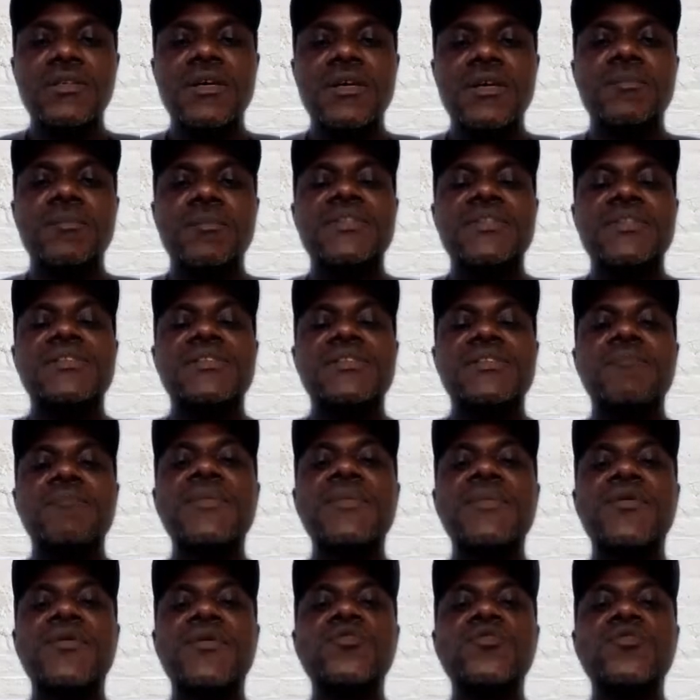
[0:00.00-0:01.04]
But the
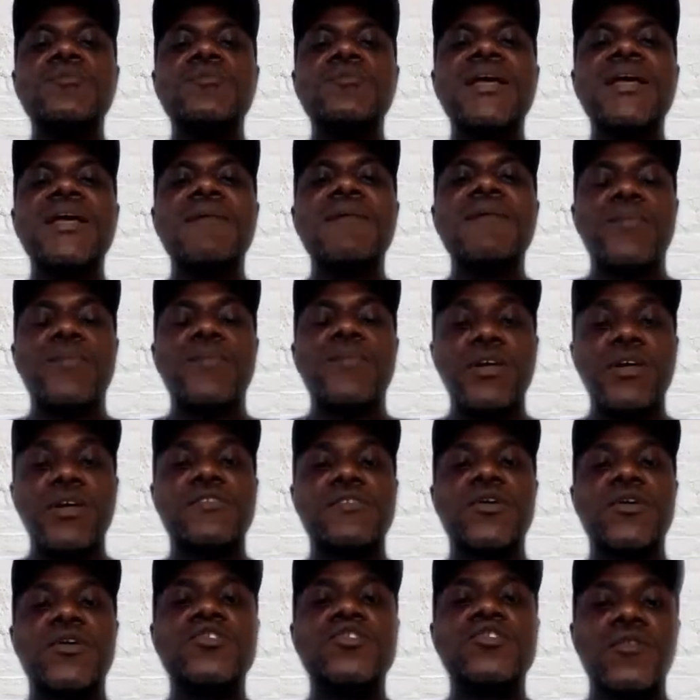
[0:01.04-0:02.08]
people whom they appoint
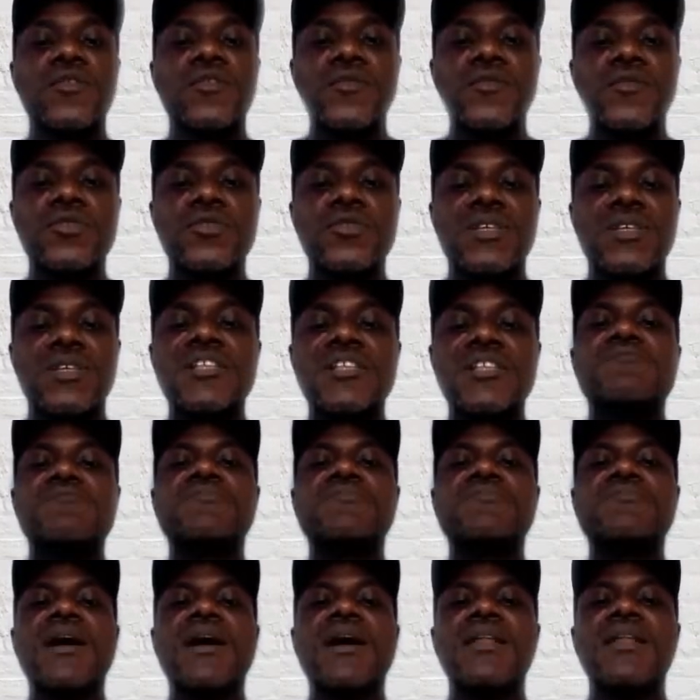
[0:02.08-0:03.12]
for you to vote
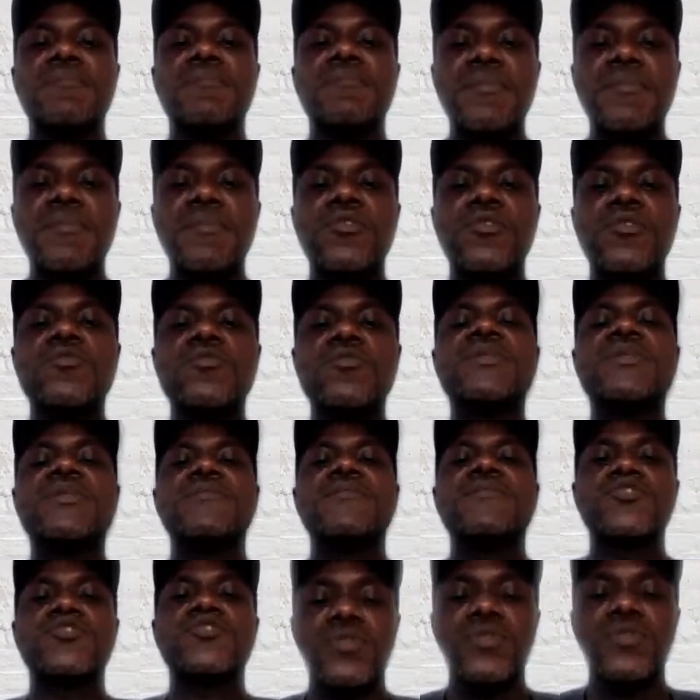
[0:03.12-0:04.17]
are the people whom they
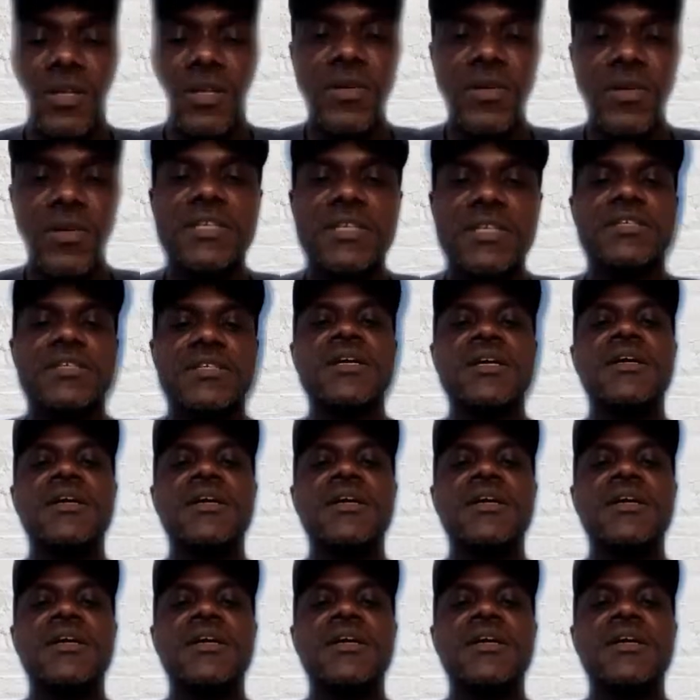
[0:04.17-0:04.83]
have chosen already.